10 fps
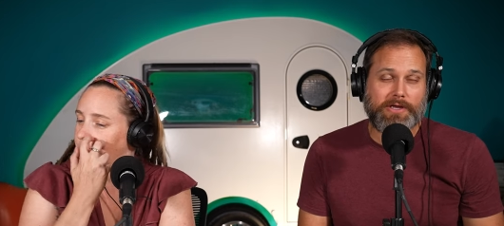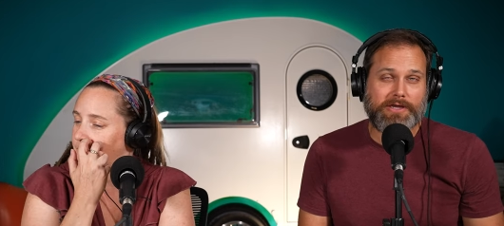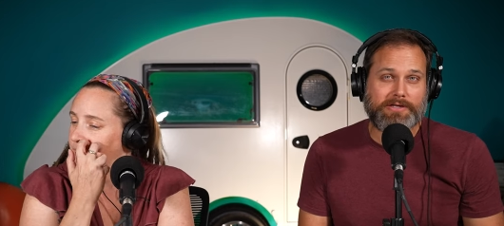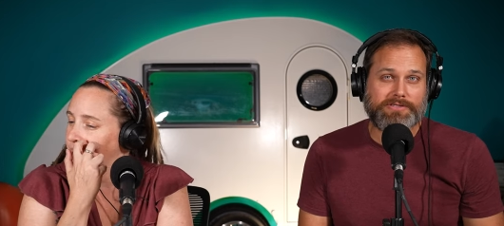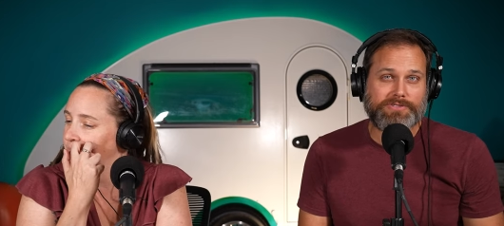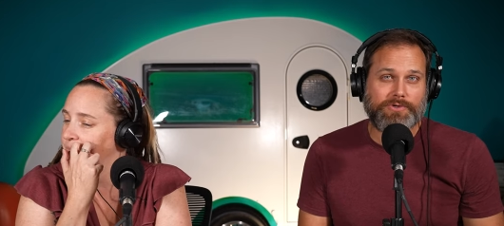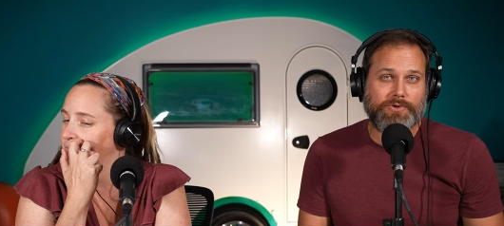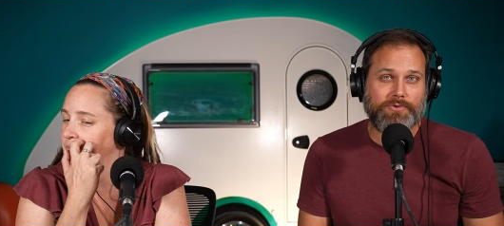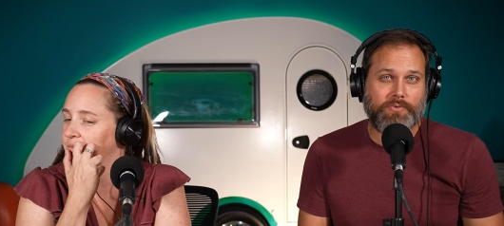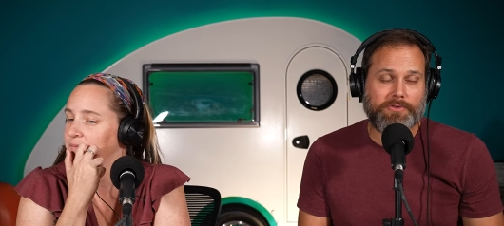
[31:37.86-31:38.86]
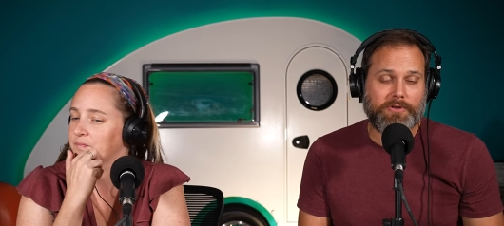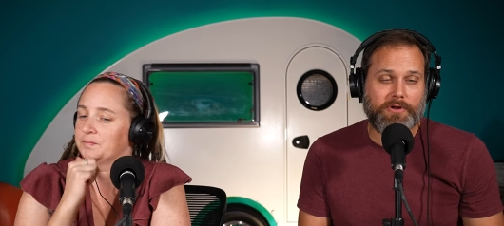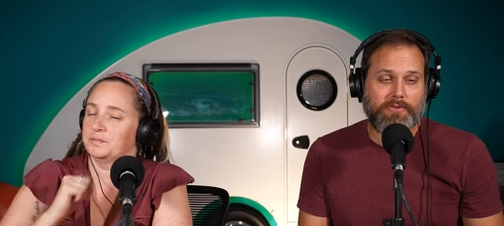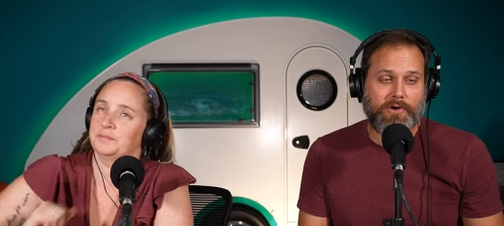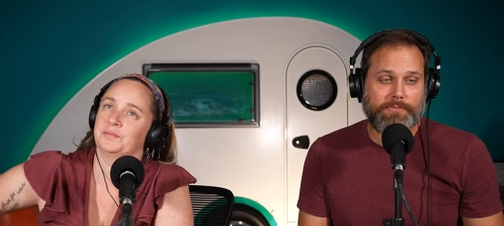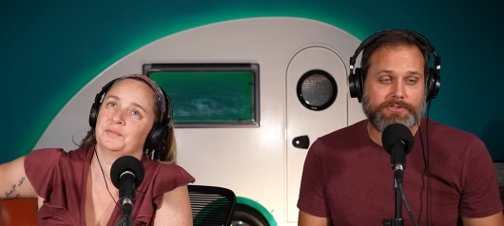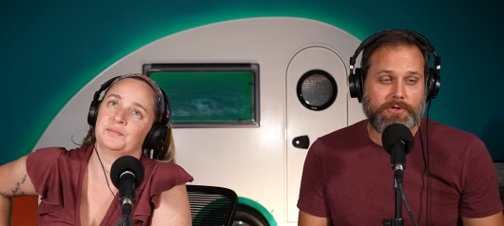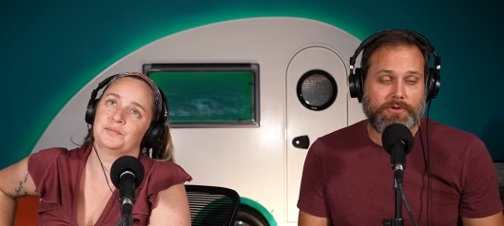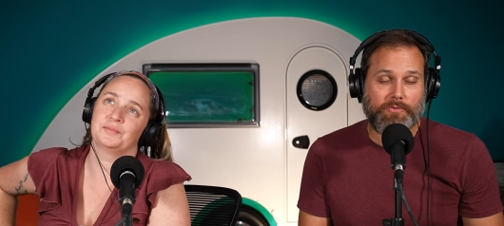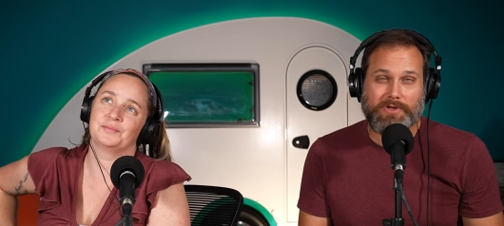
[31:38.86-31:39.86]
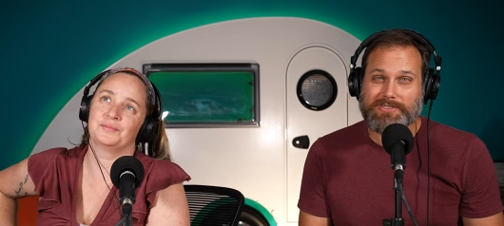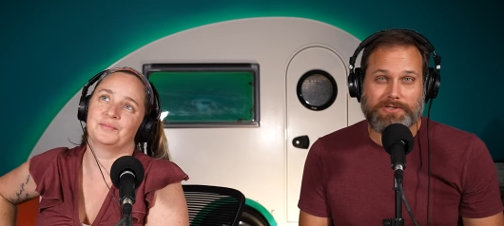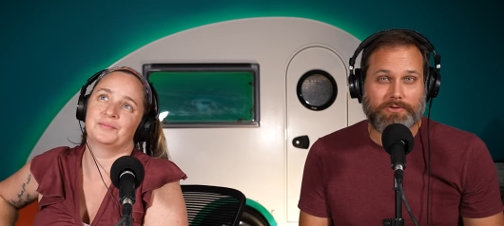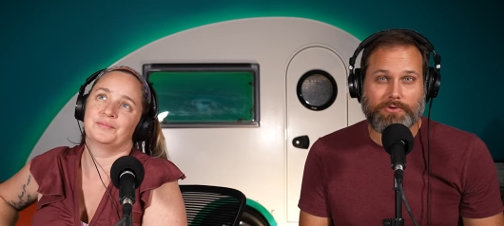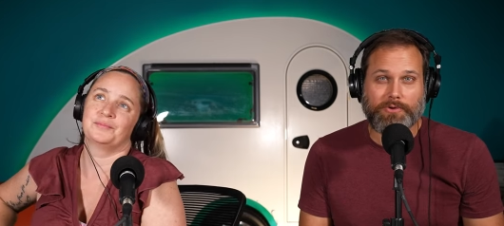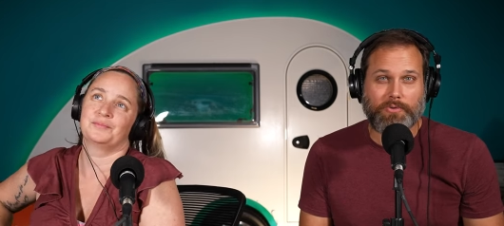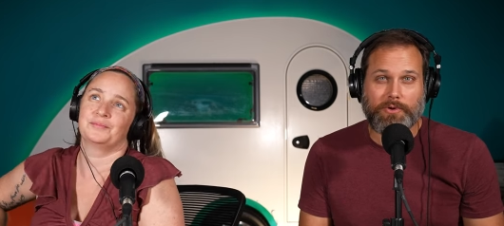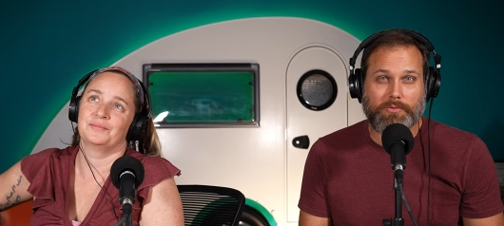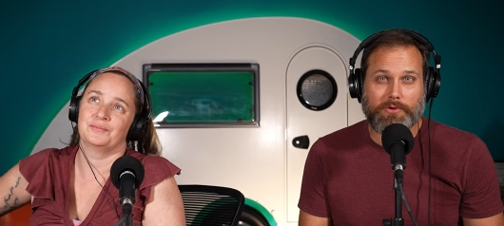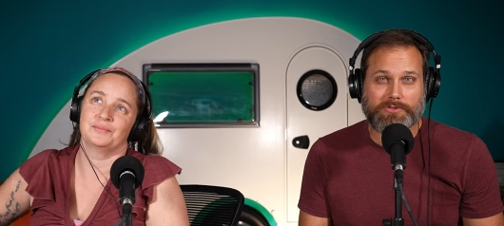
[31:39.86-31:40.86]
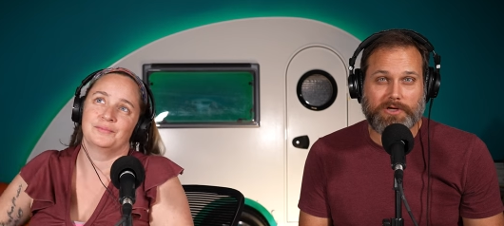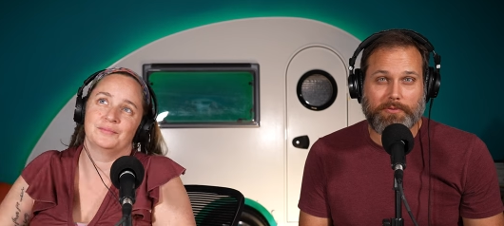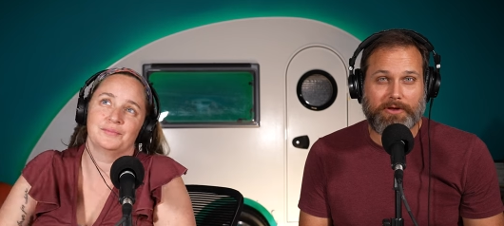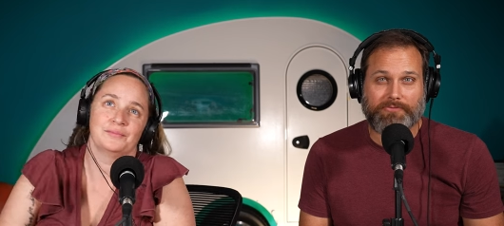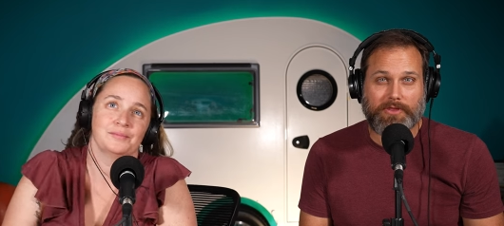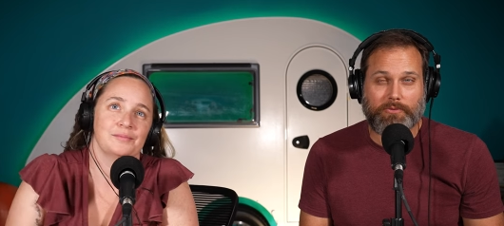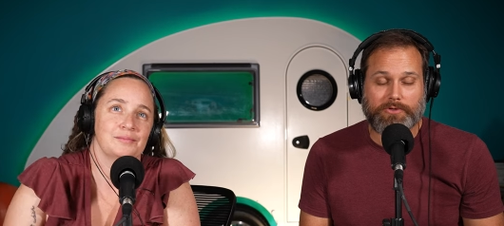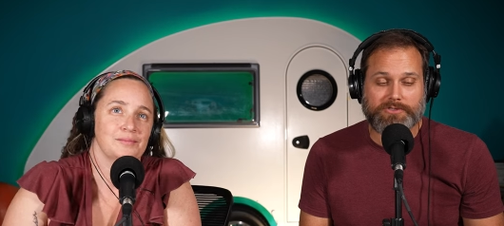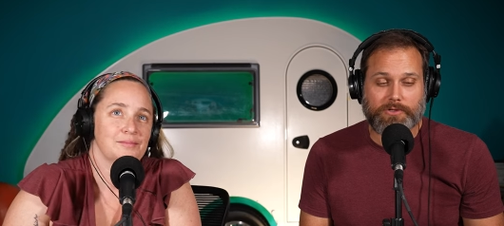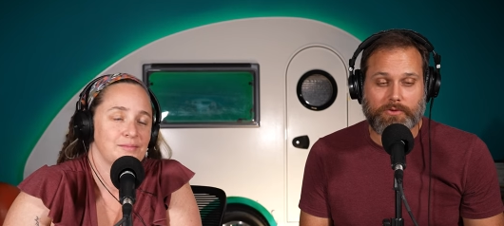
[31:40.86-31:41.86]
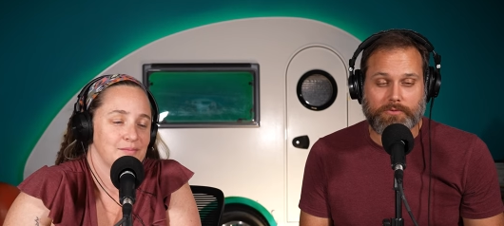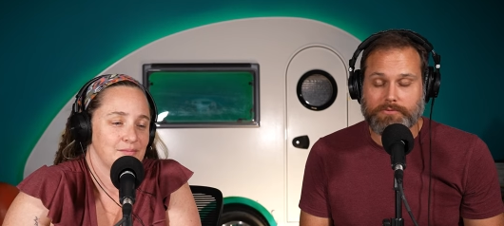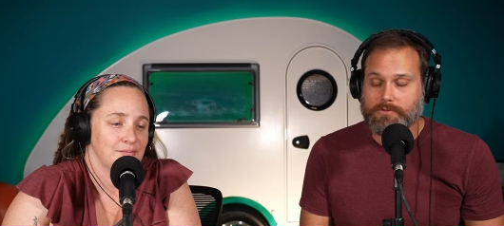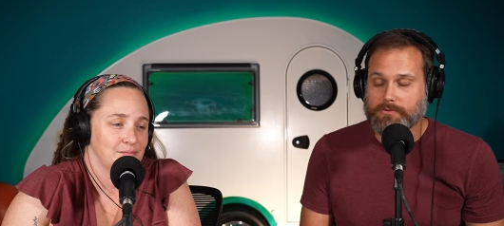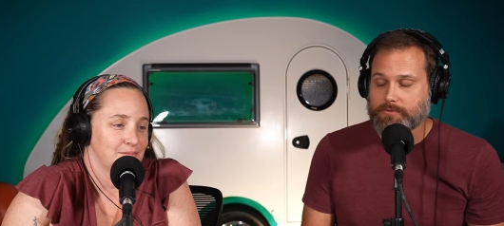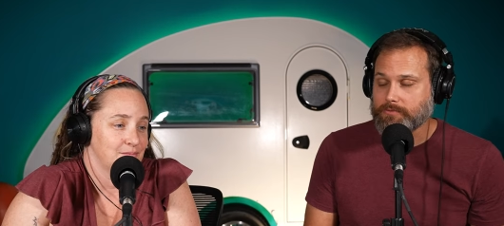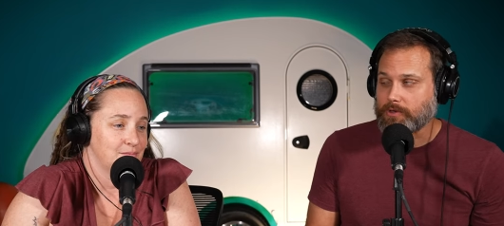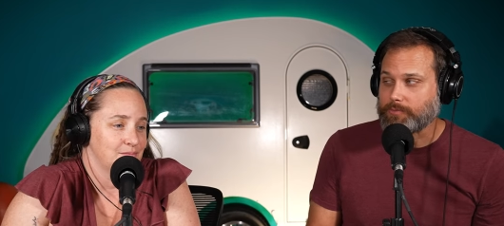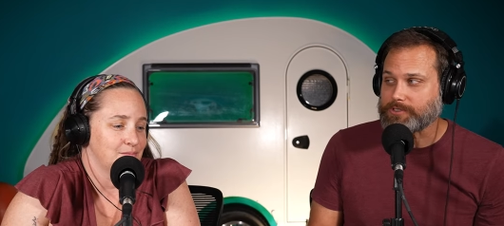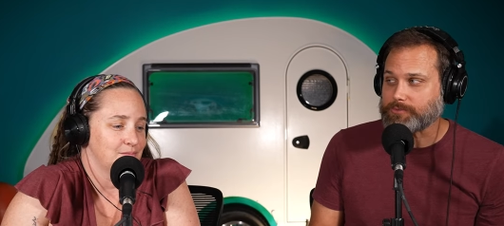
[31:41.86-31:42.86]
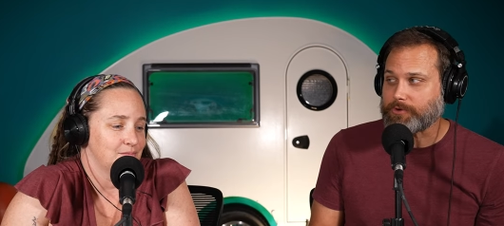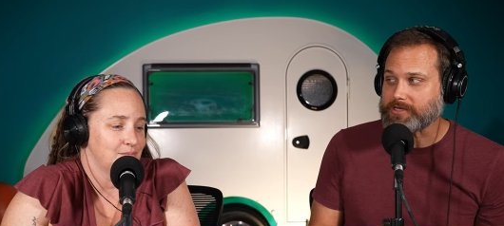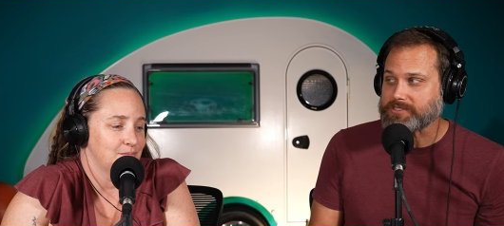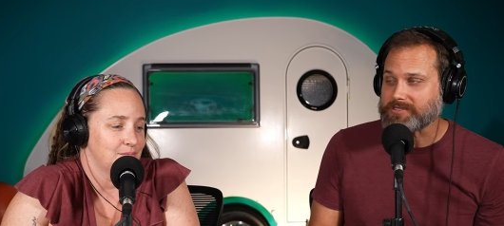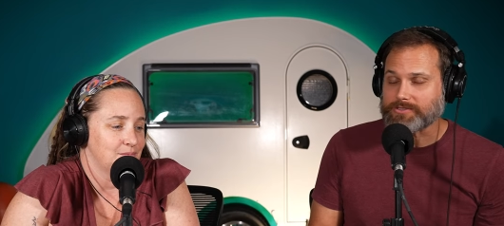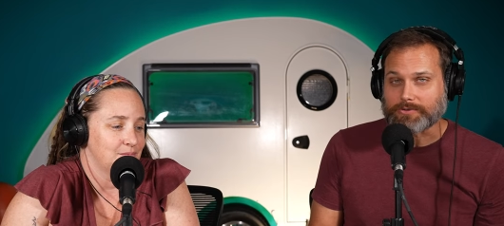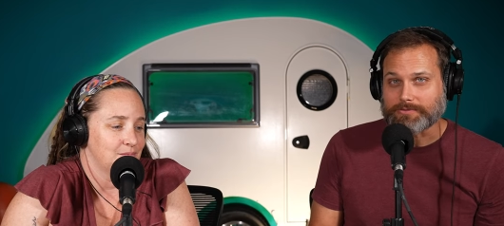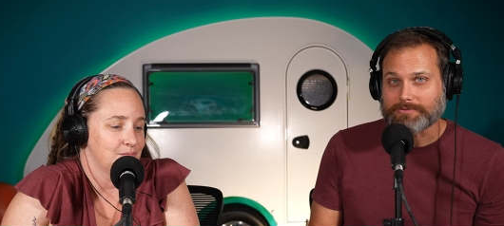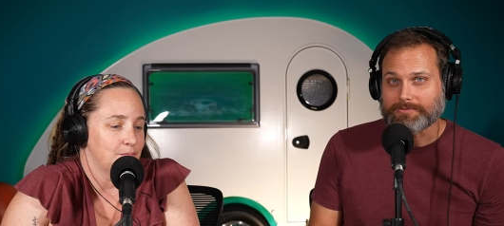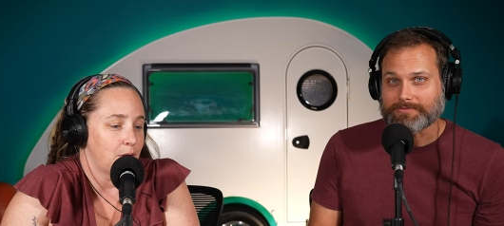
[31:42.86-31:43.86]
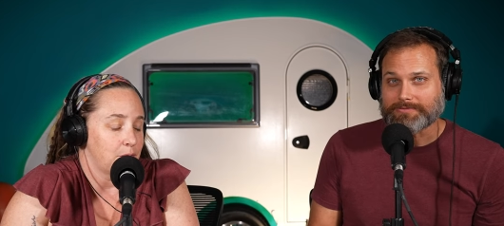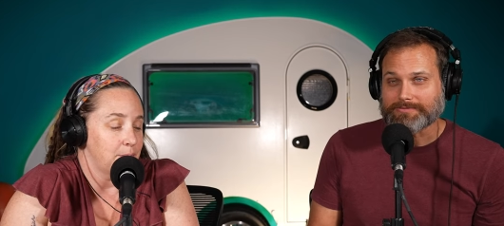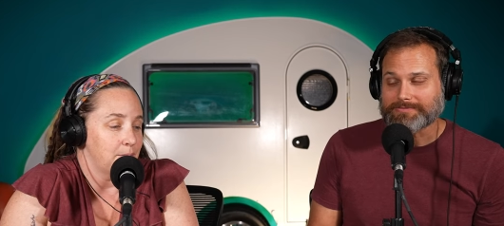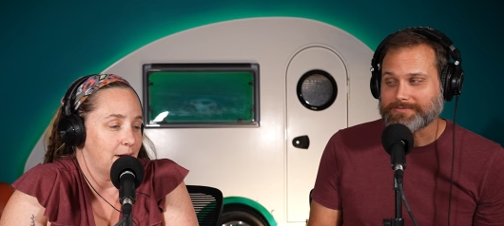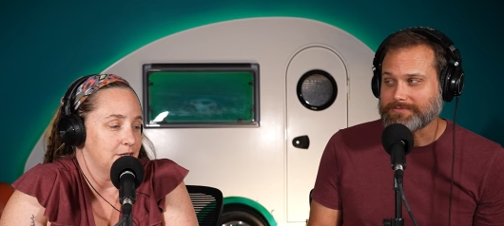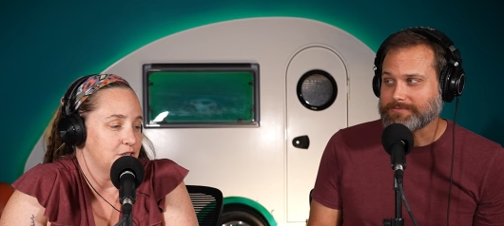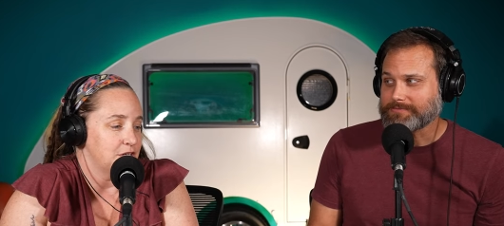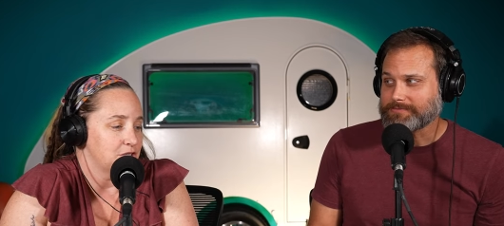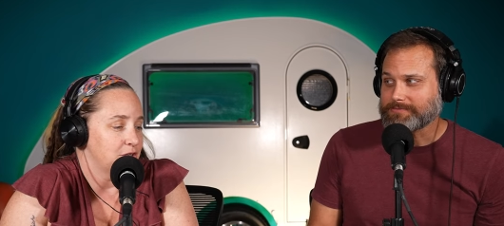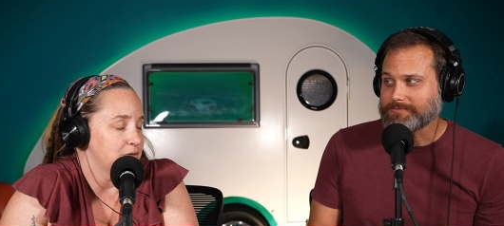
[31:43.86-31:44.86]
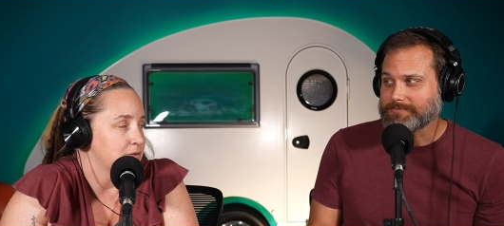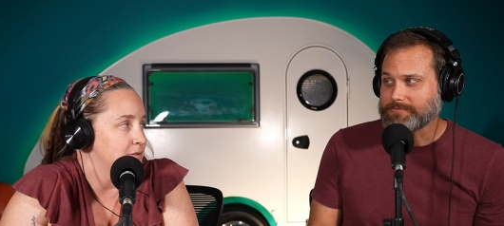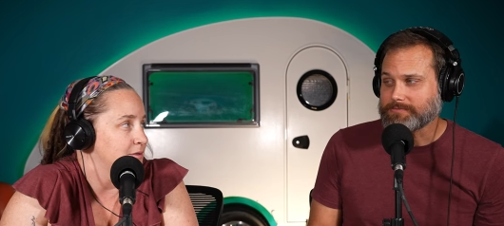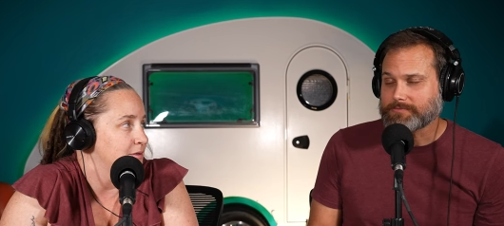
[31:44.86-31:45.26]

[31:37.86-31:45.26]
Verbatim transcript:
Speaker 1: again soon with another episode, and we still don't know what we're going to talk about for that one, so it'll be a surprise then, too.
Speaker 2: But we might change clothes.